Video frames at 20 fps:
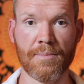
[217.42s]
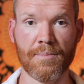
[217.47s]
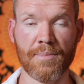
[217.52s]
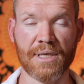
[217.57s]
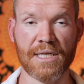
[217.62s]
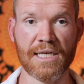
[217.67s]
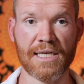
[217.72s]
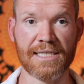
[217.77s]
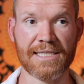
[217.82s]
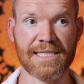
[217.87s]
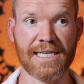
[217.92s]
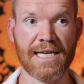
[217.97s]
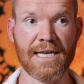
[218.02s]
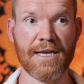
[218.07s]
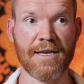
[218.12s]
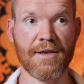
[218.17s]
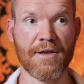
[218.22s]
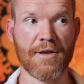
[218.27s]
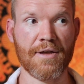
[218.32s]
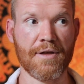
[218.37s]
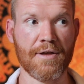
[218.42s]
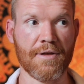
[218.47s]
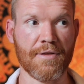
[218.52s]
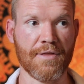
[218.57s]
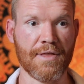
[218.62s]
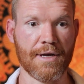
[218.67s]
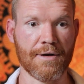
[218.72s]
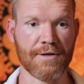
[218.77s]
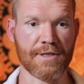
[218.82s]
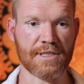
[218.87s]
because
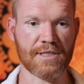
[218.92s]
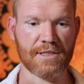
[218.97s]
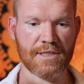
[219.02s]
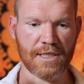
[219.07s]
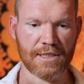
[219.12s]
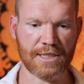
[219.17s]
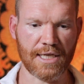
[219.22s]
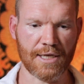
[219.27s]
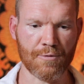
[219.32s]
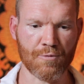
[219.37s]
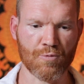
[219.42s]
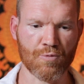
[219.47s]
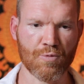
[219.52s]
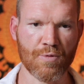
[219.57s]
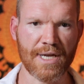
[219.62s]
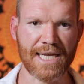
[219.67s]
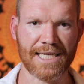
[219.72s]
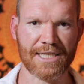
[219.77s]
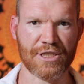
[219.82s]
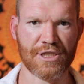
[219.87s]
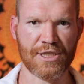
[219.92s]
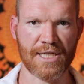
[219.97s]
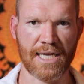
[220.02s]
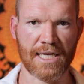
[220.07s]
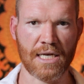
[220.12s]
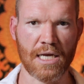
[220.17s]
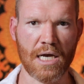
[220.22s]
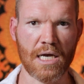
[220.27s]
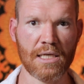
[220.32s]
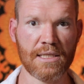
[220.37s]
there is such a rich
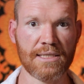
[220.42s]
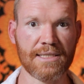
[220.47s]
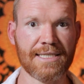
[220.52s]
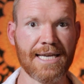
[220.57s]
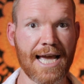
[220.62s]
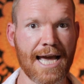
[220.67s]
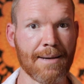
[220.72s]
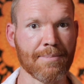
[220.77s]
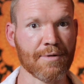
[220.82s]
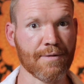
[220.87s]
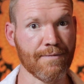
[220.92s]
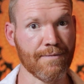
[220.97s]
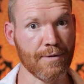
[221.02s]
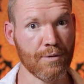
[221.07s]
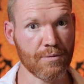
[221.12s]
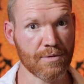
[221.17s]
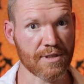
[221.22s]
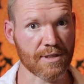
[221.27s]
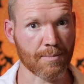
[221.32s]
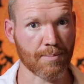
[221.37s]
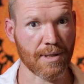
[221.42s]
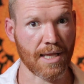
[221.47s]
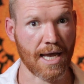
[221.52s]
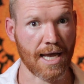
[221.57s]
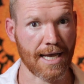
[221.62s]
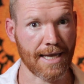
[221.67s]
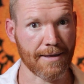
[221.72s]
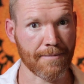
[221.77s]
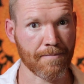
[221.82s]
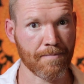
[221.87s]
and untapped food
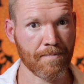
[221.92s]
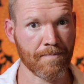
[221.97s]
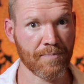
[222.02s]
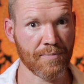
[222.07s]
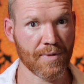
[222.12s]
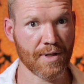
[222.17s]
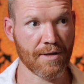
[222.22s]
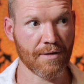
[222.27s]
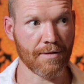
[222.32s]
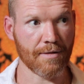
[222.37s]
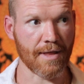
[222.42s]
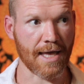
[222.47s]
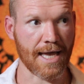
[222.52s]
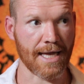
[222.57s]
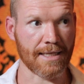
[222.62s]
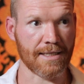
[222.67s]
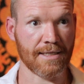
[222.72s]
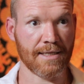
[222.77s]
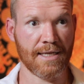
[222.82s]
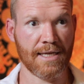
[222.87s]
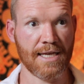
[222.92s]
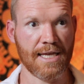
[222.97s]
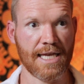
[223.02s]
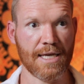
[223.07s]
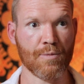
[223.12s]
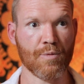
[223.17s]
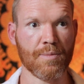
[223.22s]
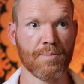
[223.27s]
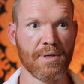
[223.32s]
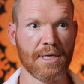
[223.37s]
supply that
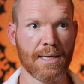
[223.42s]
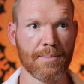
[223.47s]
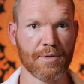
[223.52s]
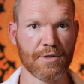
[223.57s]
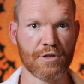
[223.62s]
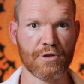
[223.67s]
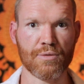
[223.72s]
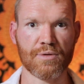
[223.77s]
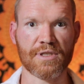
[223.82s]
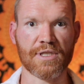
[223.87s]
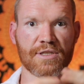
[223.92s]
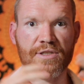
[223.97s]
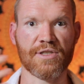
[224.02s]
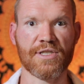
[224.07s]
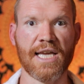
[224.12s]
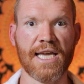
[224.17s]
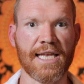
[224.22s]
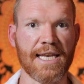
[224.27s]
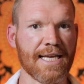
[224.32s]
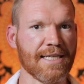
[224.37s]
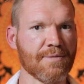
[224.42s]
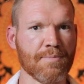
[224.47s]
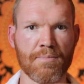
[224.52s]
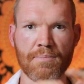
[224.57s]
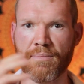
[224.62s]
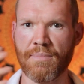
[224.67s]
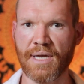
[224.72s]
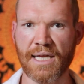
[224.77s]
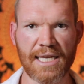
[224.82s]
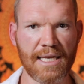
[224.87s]
it would be able to sustain as
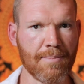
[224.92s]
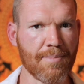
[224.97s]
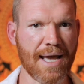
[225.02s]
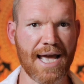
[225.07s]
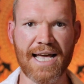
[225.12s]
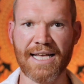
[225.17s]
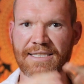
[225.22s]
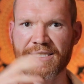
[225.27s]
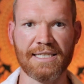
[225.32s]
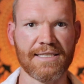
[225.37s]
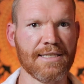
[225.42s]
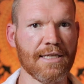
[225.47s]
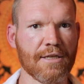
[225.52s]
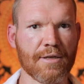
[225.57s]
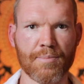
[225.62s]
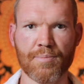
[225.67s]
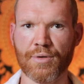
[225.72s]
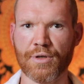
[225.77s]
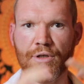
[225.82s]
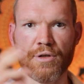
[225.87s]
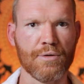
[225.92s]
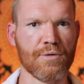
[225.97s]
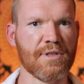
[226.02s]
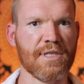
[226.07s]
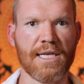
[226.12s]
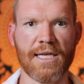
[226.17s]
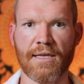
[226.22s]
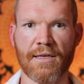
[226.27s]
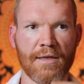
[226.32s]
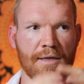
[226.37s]
many bass as it could
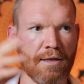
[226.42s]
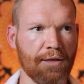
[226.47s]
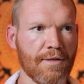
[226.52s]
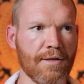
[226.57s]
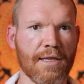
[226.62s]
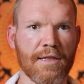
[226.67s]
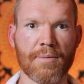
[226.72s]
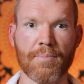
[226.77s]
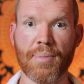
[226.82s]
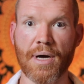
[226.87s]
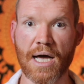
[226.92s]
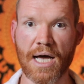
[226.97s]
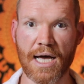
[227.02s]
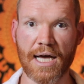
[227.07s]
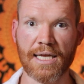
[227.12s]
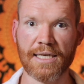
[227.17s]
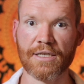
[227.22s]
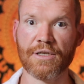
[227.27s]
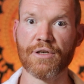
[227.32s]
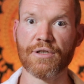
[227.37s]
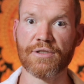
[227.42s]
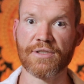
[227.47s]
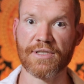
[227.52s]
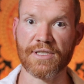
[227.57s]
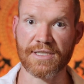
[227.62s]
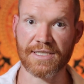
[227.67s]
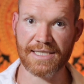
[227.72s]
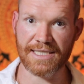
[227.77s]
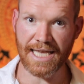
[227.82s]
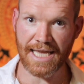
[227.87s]
produce. Then the pond could
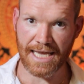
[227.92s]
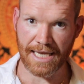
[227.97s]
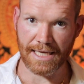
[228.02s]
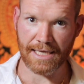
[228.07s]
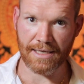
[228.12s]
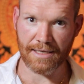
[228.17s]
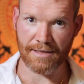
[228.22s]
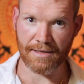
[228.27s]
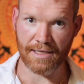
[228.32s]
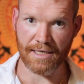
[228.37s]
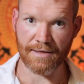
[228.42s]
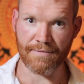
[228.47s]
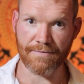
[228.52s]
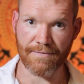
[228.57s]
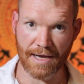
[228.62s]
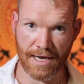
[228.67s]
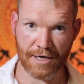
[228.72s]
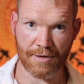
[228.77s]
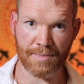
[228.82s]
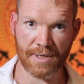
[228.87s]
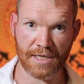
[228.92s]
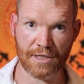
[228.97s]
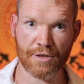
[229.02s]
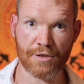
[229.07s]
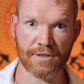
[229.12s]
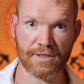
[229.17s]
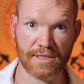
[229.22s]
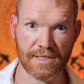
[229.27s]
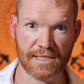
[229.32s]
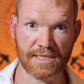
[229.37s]
sustain, the environment
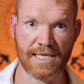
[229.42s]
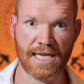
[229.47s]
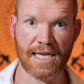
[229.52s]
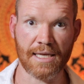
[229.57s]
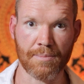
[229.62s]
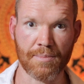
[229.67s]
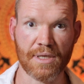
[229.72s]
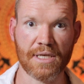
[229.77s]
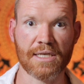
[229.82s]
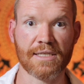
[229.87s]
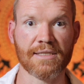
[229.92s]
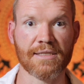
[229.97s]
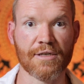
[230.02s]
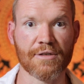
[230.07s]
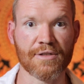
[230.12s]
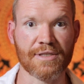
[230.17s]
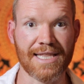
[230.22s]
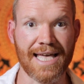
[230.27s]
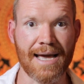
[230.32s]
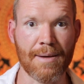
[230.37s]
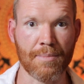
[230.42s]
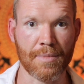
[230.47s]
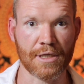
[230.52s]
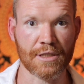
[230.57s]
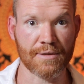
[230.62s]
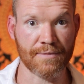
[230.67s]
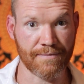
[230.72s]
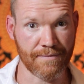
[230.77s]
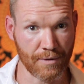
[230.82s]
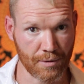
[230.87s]
could sustain because there's that
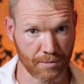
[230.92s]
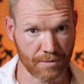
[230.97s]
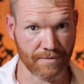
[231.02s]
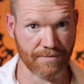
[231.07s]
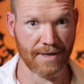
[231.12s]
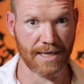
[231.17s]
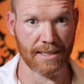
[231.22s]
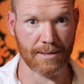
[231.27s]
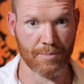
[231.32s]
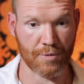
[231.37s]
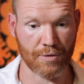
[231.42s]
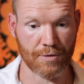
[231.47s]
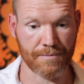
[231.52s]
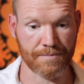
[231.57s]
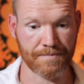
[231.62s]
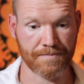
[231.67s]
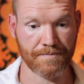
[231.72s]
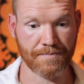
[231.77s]
much food available.